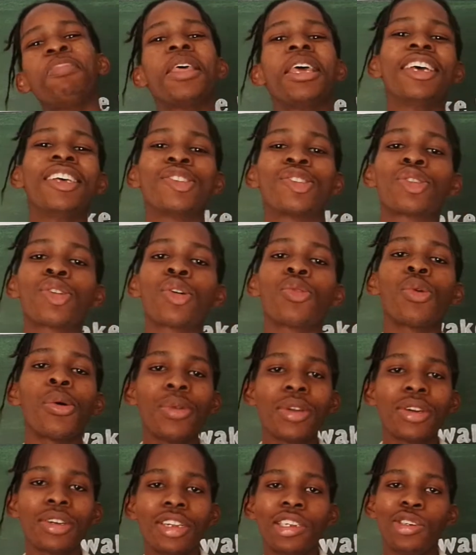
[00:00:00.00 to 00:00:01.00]
So what we're
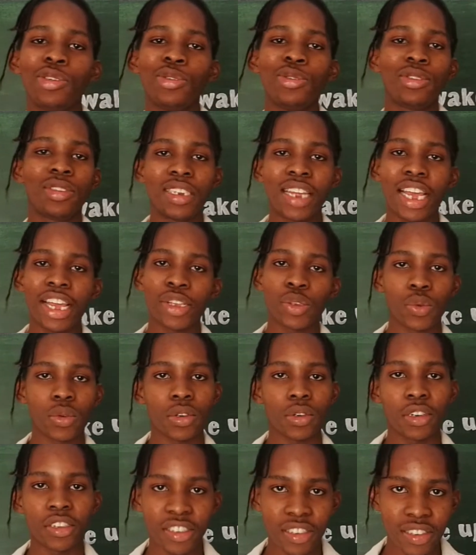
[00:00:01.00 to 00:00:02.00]
gonna do today is we're
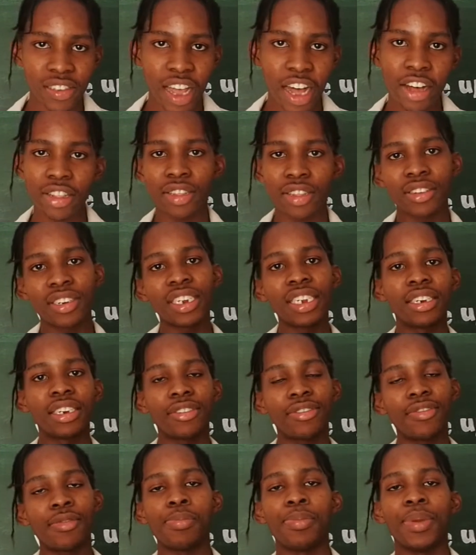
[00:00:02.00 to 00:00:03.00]
gonna style three
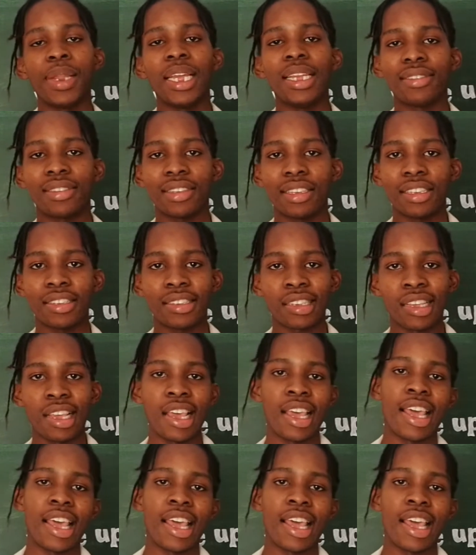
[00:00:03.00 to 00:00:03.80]
different blazers.